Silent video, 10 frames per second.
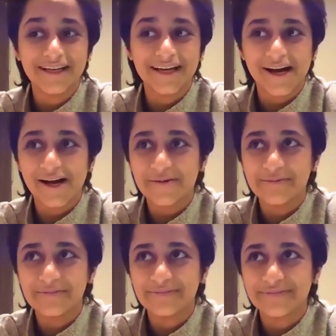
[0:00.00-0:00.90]

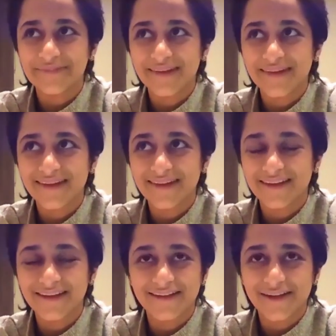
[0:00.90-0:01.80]
you
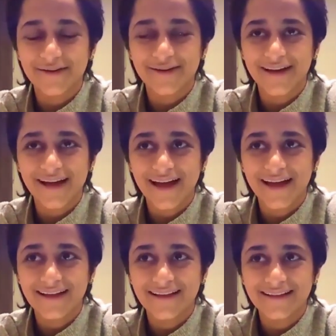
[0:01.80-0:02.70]
know,
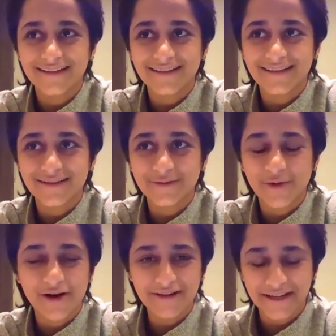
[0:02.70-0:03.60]

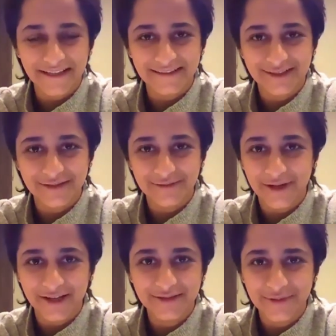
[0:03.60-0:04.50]
worrying too
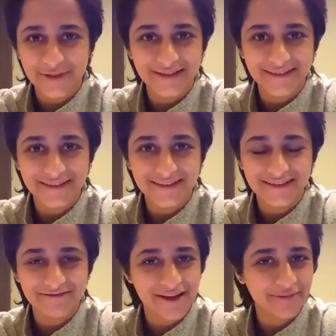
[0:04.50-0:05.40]
much, because
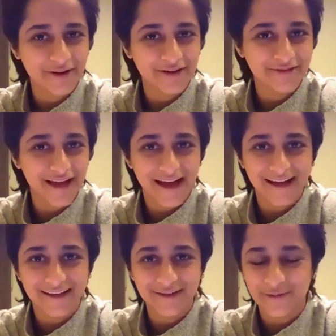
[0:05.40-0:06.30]
the rainbow
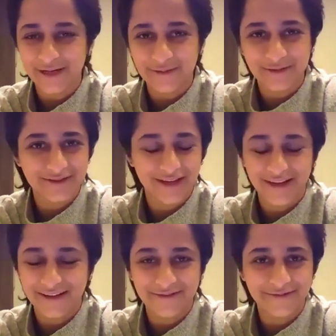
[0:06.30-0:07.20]
flag, when it was, I
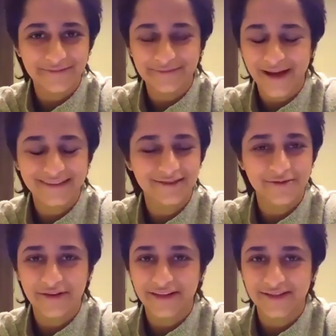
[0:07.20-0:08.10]
had a massive
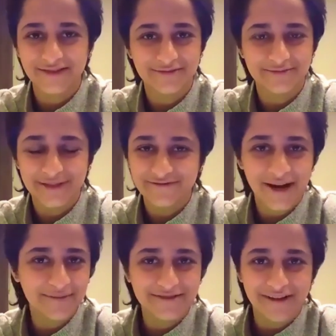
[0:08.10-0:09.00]
one that used to be
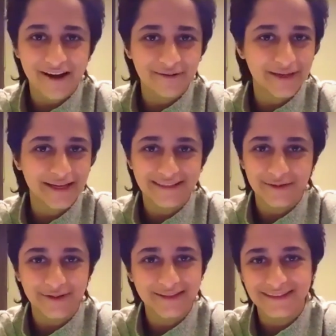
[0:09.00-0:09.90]
wrapped around me as I
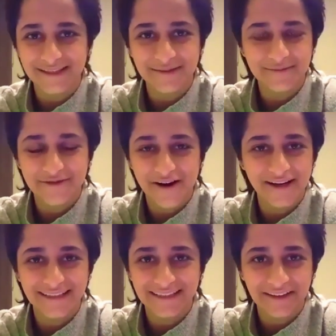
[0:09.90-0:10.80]
went to
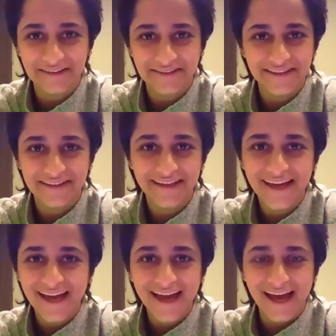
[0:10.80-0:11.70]
Pride in London,
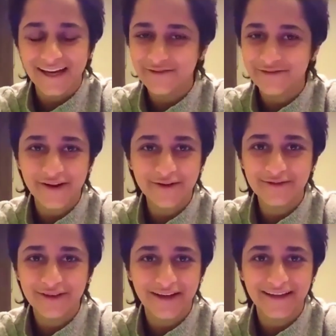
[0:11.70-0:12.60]
and it
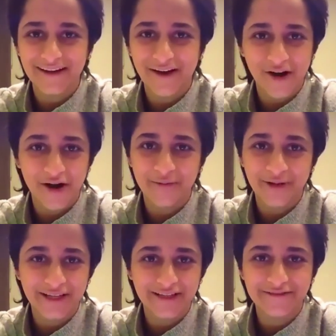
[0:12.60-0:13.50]
felt like
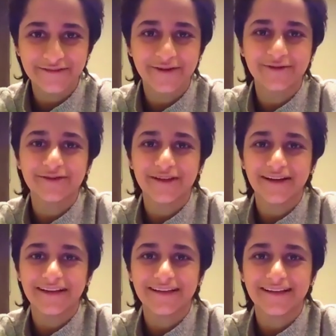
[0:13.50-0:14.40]
armor, it felt
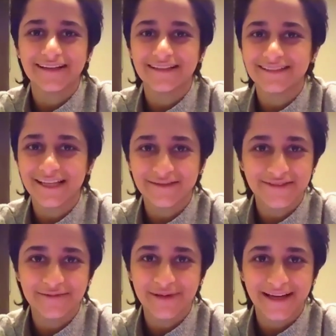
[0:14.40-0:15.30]
like a
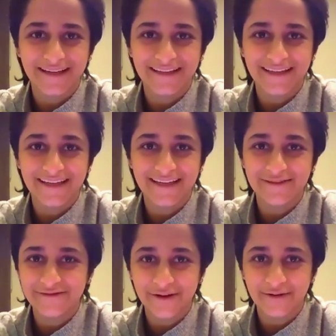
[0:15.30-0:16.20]
safety blanket,
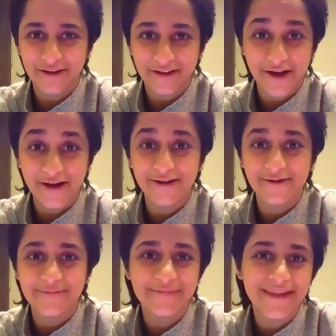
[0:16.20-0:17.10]
it felt like
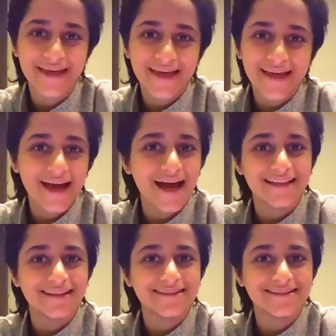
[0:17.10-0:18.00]
home,
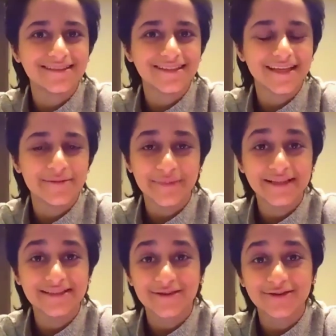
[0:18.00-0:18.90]
and it
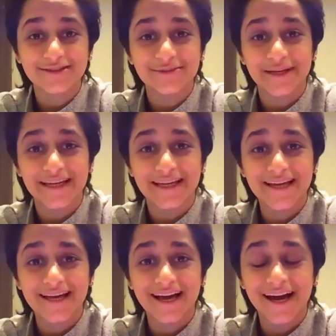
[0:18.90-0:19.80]
means a lot to me.
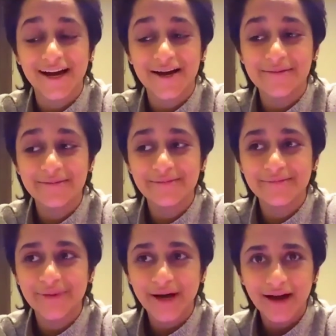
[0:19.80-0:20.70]

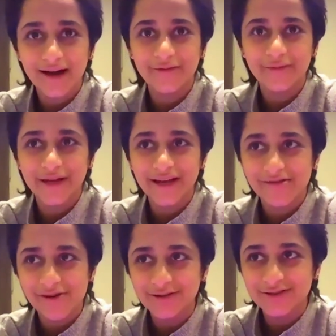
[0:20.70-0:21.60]
But we
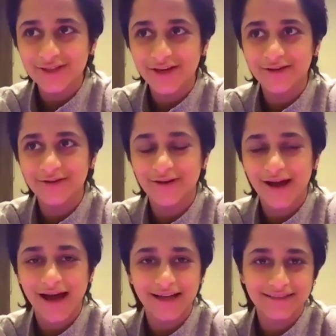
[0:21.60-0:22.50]
are also,
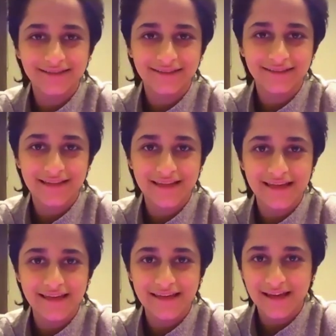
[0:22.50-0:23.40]
as
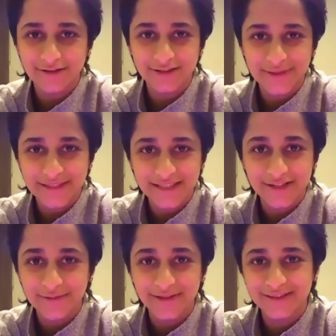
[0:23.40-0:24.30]
the
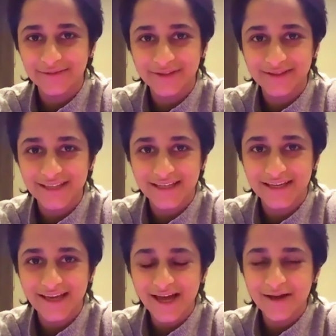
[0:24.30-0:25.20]
LGBTQ plus
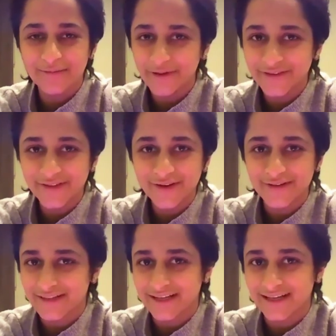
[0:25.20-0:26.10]
community, moving
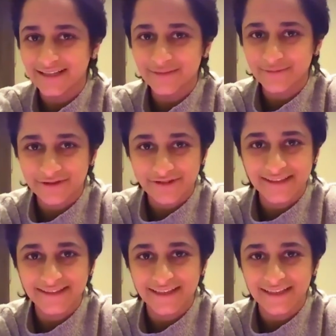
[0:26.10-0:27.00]
on and
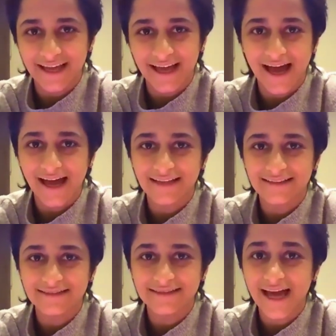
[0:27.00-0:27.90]
progressing,
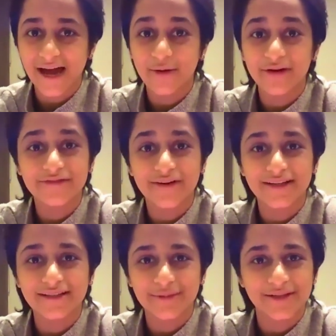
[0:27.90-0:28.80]
and now I
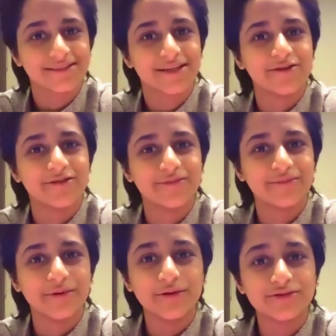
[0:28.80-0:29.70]
find myself
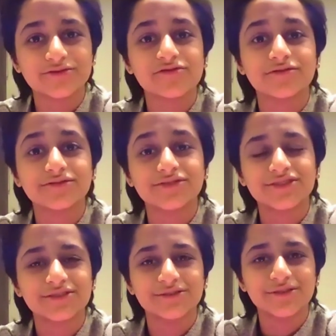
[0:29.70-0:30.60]
more drawn
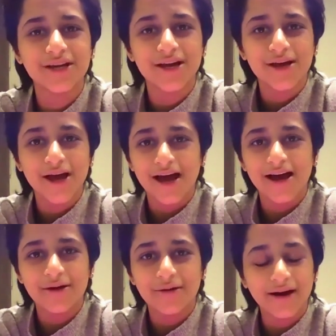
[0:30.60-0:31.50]
to
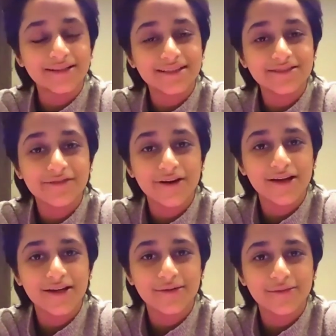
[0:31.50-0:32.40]

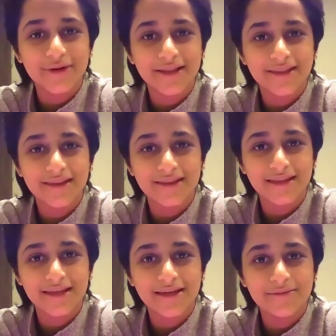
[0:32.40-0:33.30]
identifying with
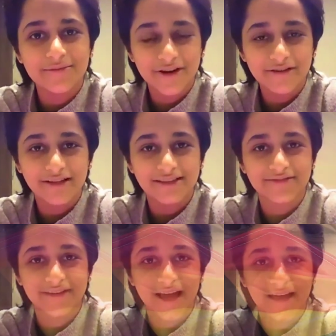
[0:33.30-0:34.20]
the progress
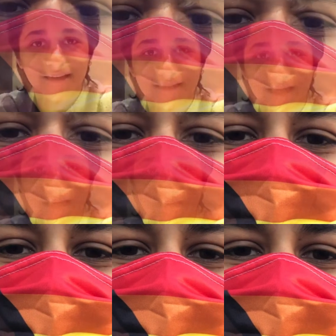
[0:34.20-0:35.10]
flag that has